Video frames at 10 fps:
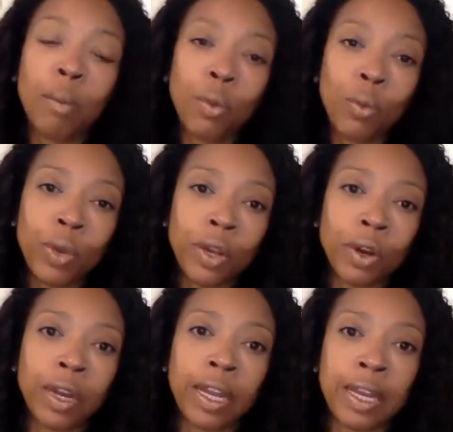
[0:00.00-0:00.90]
But we
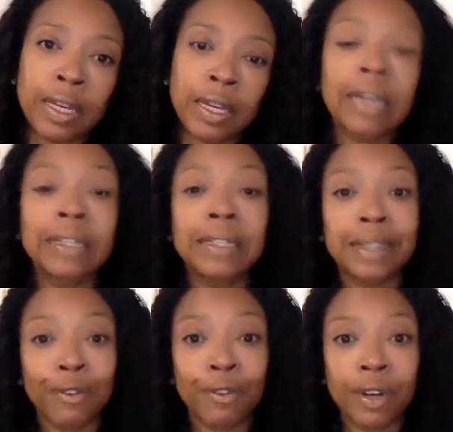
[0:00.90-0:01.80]
are in a
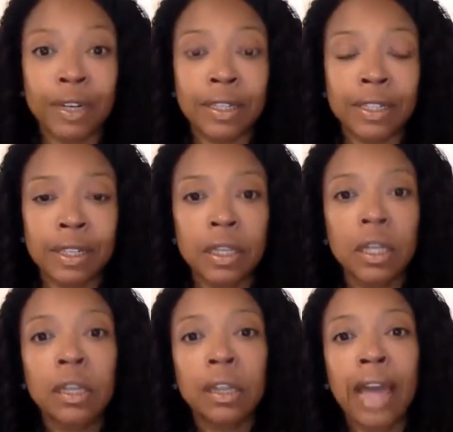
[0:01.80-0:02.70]
different
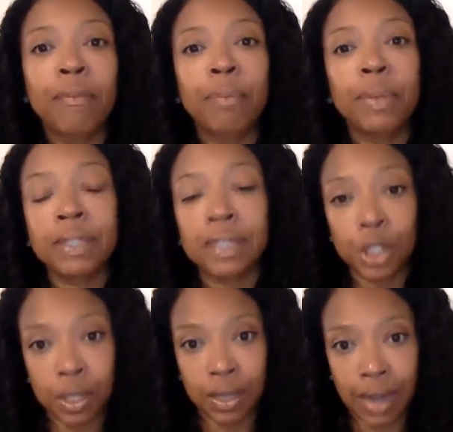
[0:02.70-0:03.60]
life
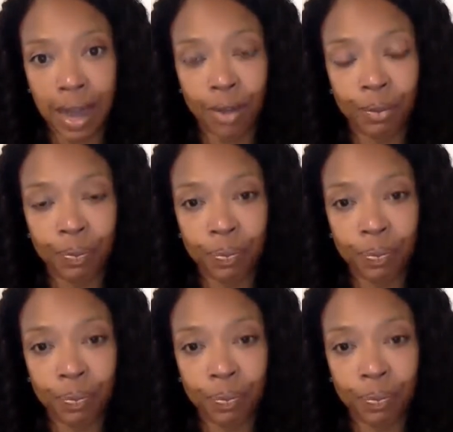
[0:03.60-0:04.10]
position now.